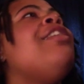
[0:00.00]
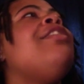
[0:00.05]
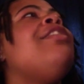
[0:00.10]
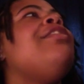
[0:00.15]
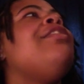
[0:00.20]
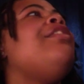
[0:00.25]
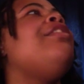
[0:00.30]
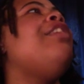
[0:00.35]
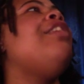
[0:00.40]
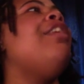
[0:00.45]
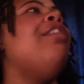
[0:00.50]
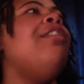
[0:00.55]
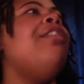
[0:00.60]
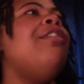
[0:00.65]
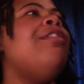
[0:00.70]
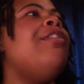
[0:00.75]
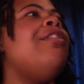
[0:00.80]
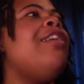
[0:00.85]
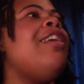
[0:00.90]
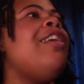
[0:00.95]
you
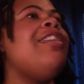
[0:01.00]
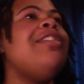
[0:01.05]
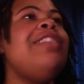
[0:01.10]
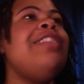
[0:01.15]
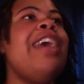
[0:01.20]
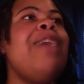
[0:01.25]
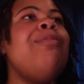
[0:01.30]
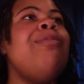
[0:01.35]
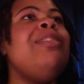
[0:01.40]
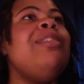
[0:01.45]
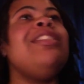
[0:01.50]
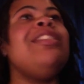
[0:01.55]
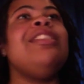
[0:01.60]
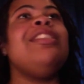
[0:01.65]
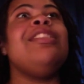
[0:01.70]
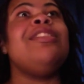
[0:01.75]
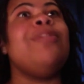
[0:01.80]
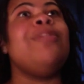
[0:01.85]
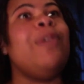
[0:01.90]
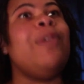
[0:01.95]
know that bitch
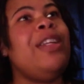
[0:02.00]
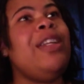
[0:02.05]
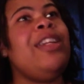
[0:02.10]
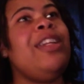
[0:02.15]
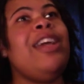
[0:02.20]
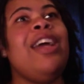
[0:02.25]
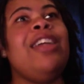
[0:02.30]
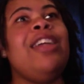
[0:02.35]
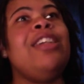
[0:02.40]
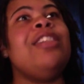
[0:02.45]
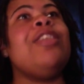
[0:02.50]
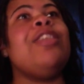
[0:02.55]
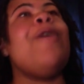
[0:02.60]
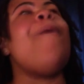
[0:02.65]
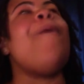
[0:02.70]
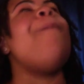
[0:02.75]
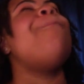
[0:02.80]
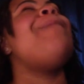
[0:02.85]
is 49 years old.